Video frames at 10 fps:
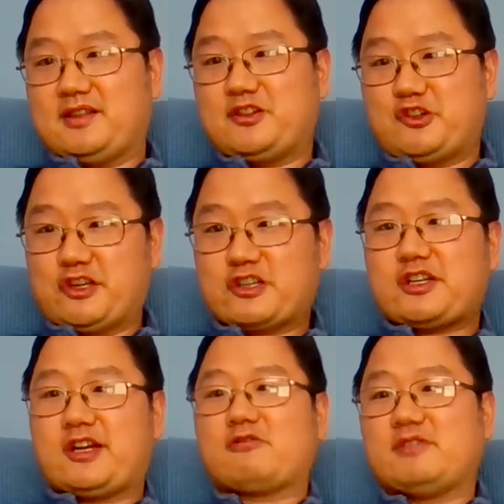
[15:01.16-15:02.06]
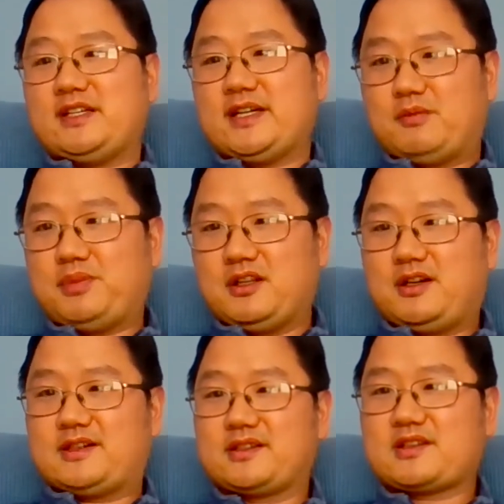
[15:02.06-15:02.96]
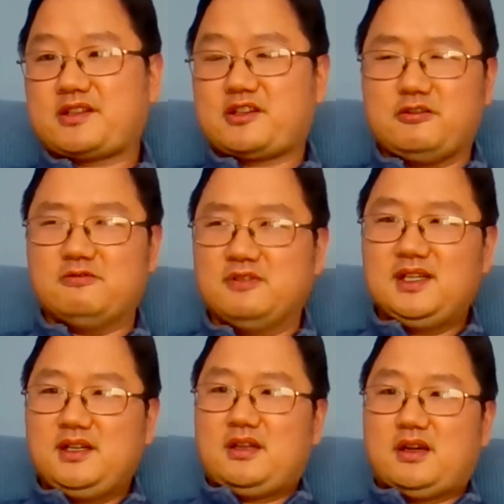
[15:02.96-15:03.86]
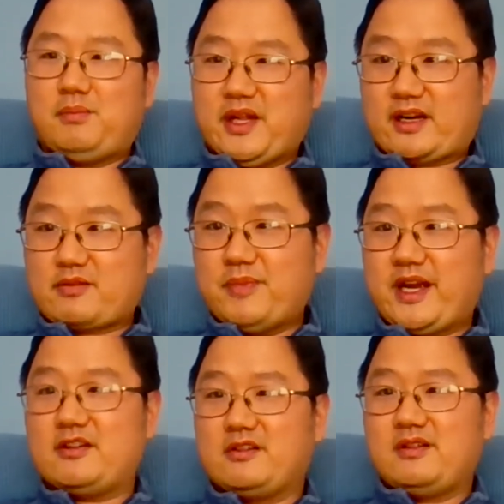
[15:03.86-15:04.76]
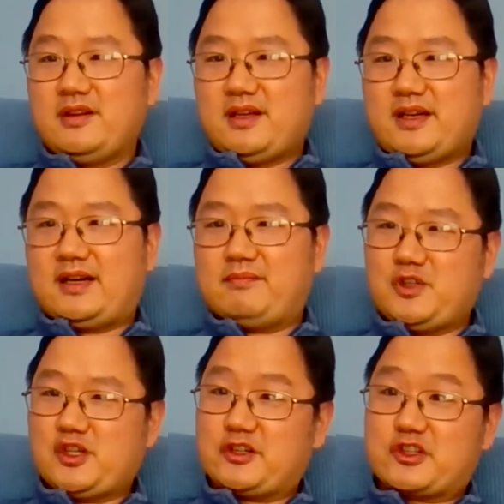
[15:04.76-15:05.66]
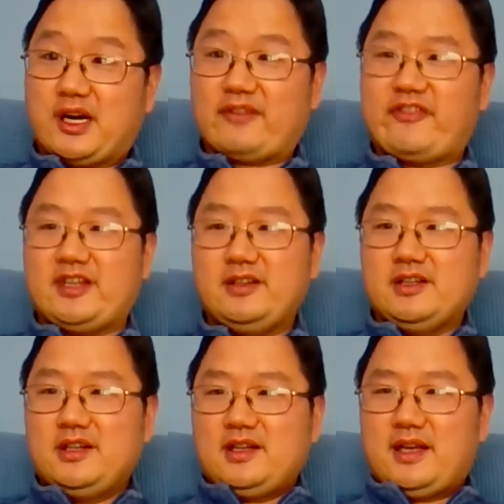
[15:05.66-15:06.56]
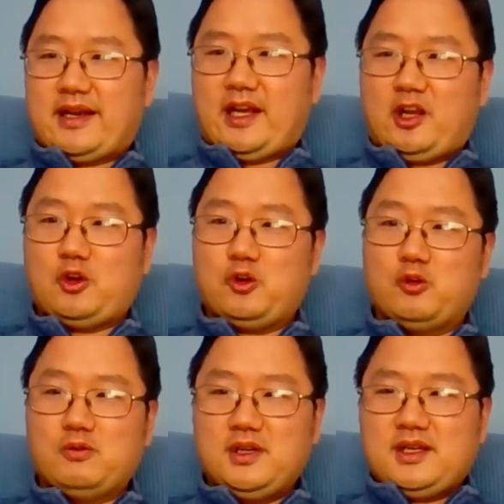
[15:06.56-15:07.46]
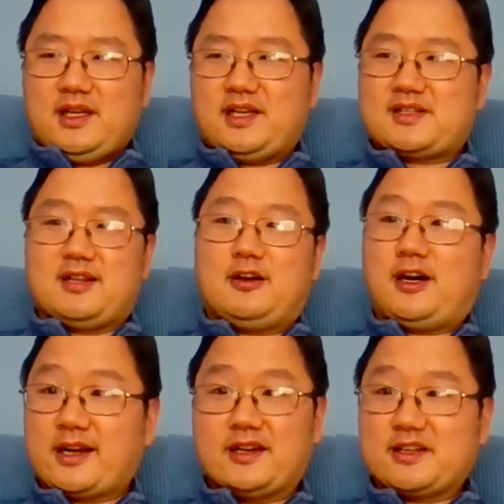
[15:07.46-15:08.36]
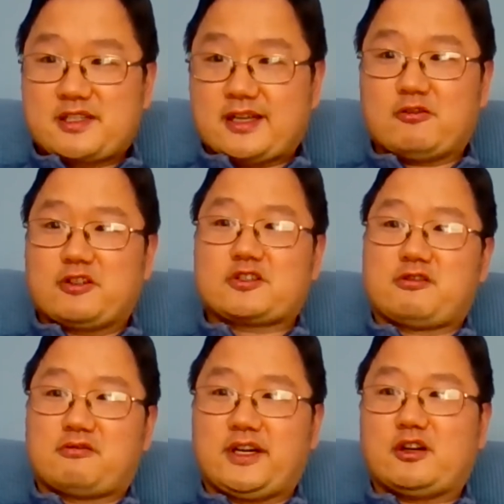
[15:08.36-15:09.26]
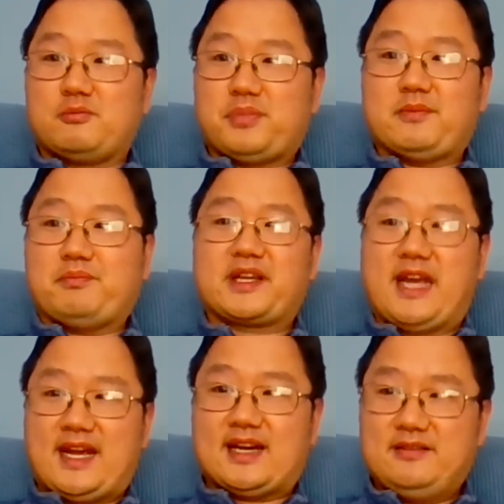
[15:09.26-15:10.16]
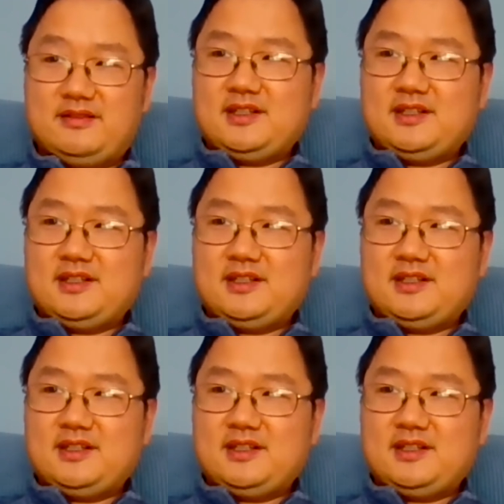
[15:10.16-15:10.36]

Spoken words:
the judiciary now belongs to a black man, Judge Cuffey, who has a long and distinguished career, but began